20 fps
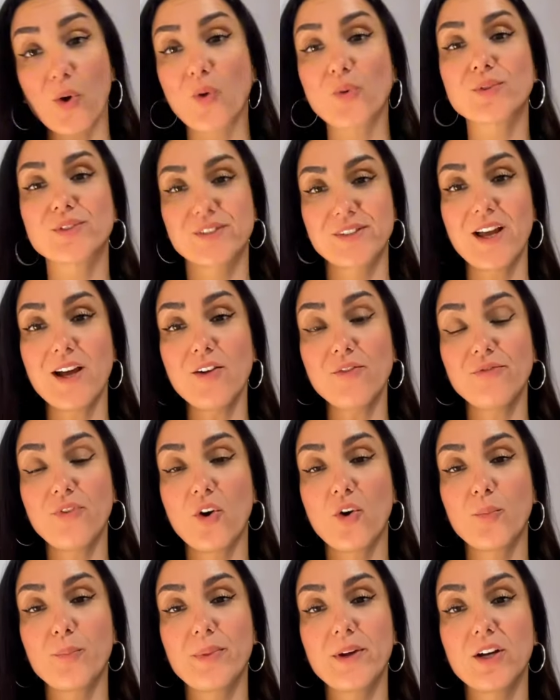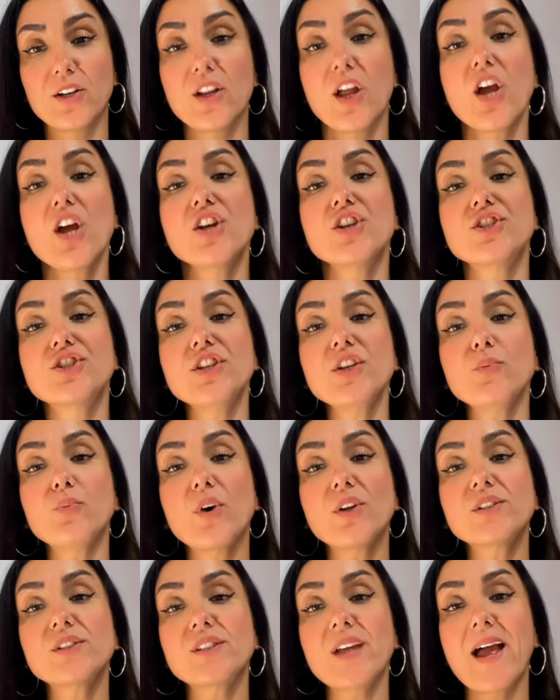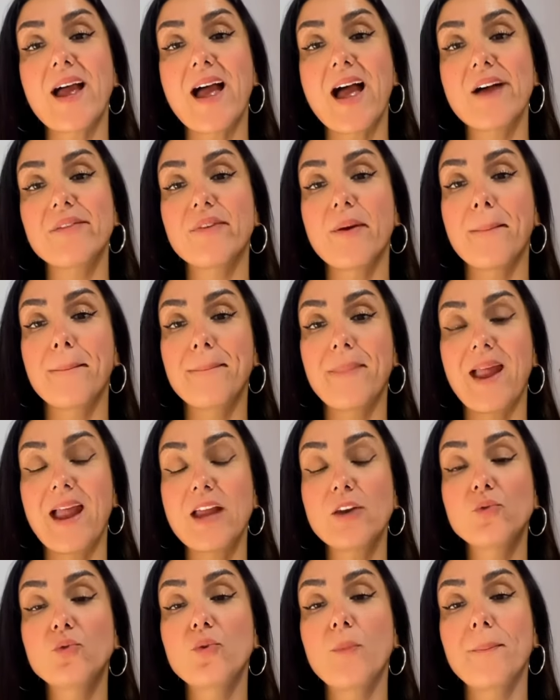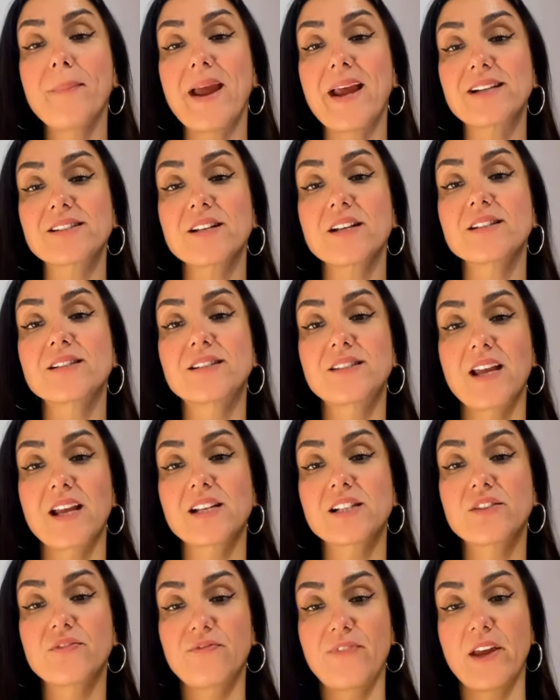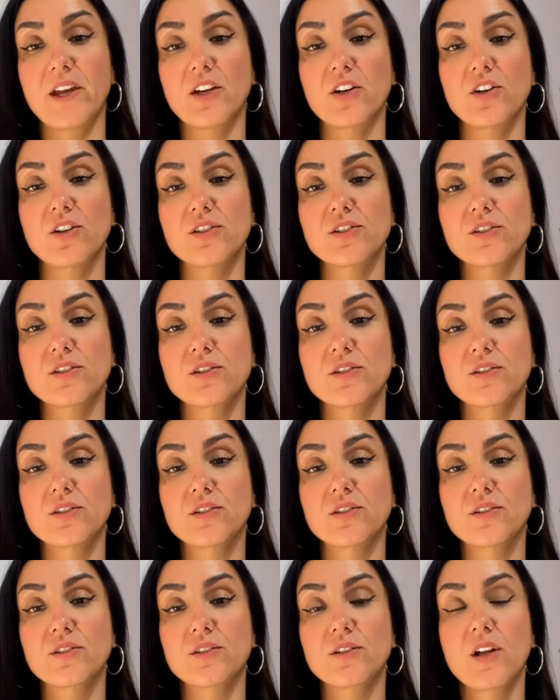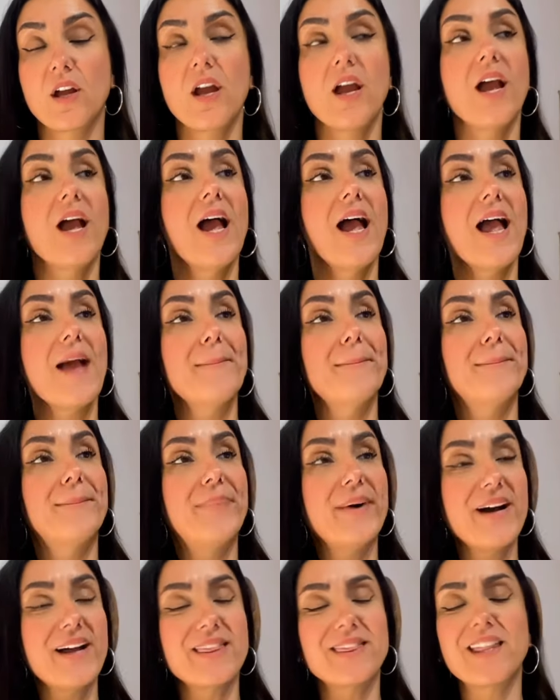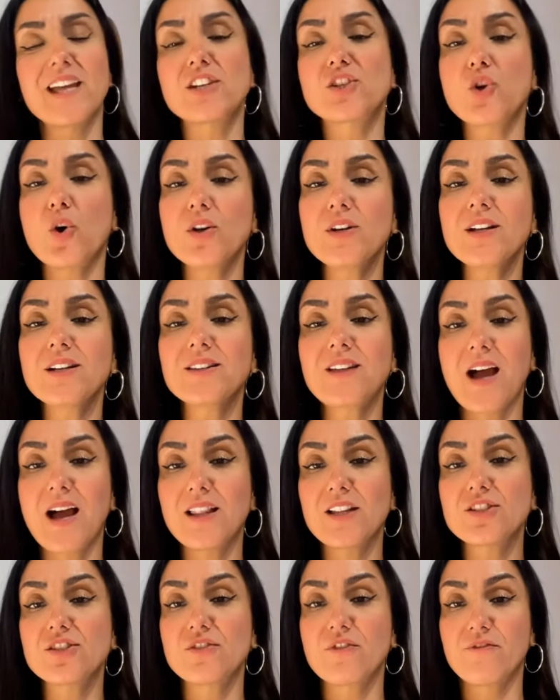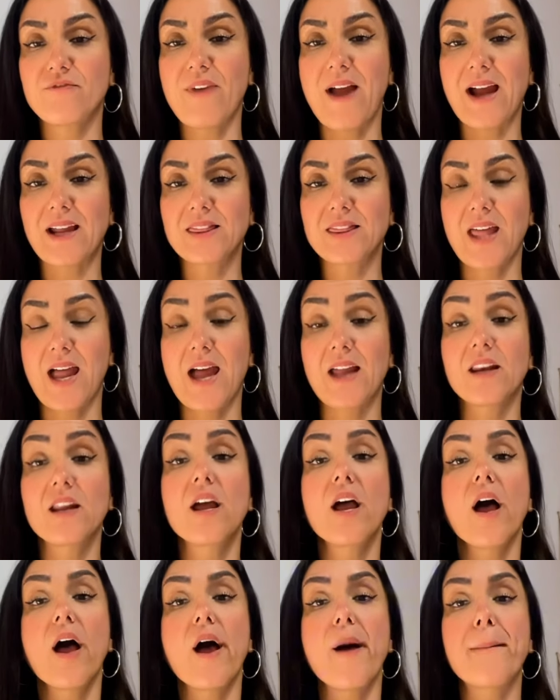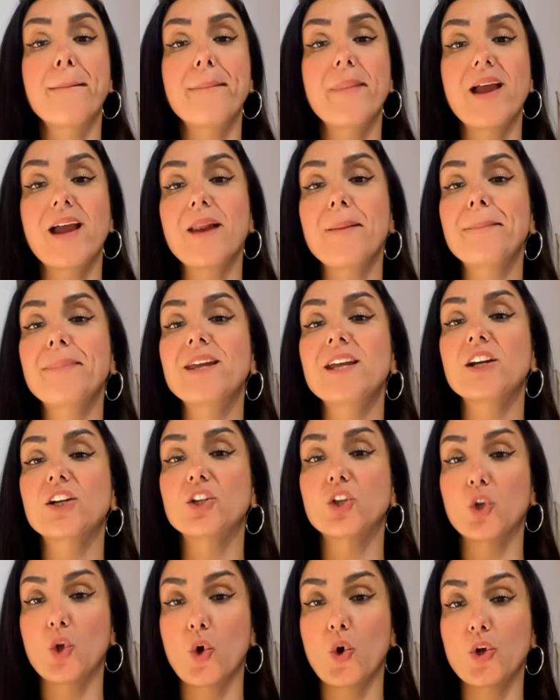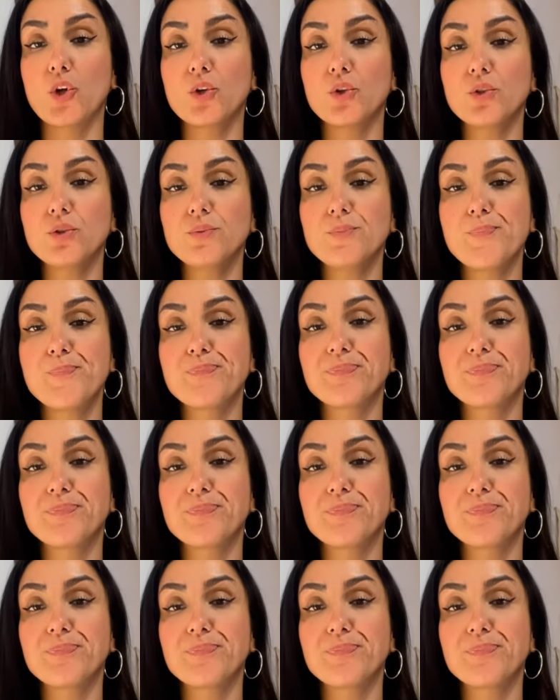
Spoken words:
own cell phone bill, she wants to have a man who makes 6 figures. But they don't acknowledge the fact that a man being loyal